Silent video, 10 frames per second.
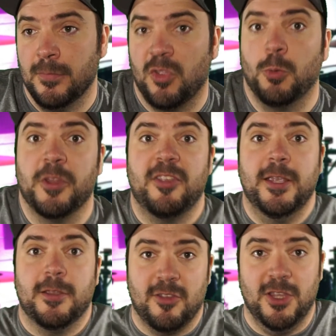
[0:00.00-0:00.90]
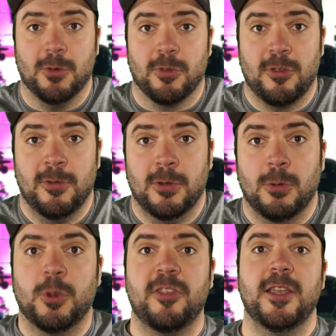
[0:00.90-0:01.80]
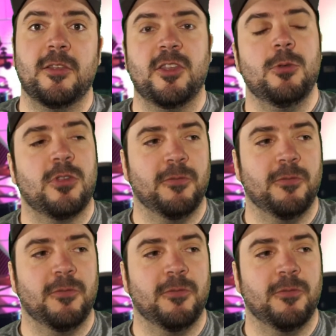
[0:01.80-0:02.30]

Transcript: So what's the excuse? What's the excuse?